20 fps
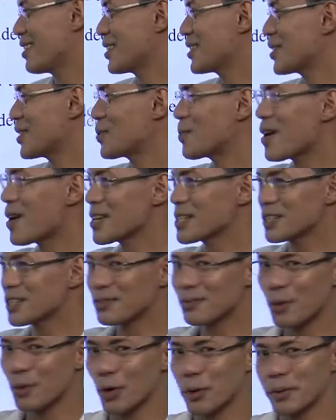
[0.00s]
So what is the
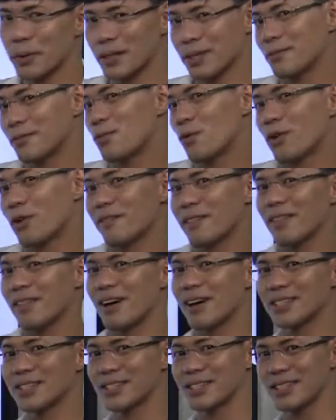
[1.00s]
formula for
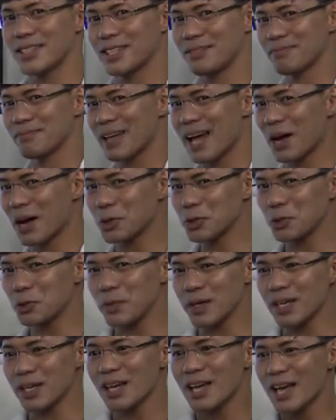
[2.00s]
velocity? How do
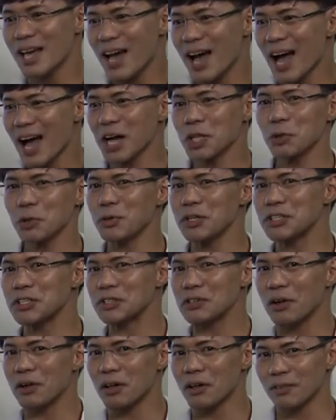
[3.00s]
we
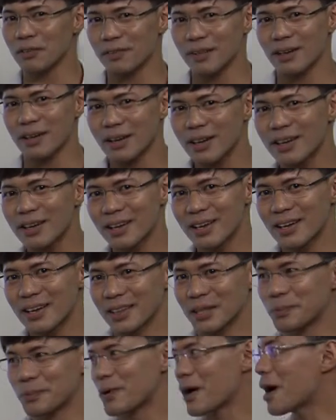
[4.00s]
solve
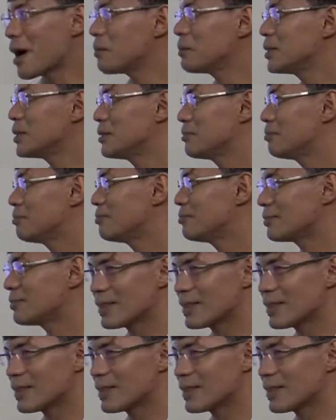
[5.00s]
the problem?